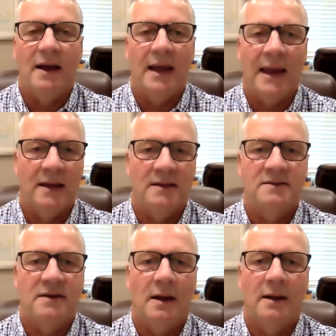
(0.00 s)
a
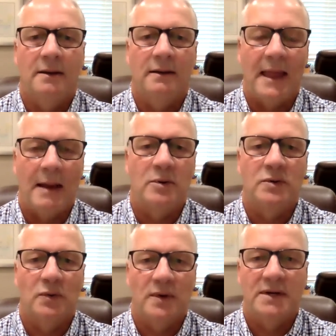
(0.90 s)
hands-on
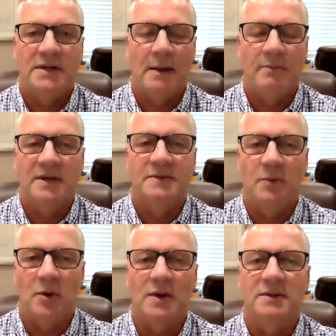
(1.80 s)
laboratory type
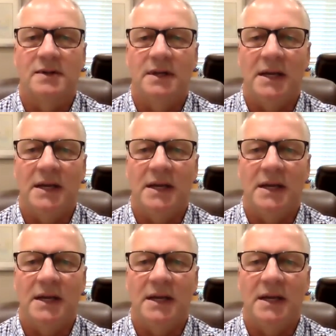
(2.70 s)
experience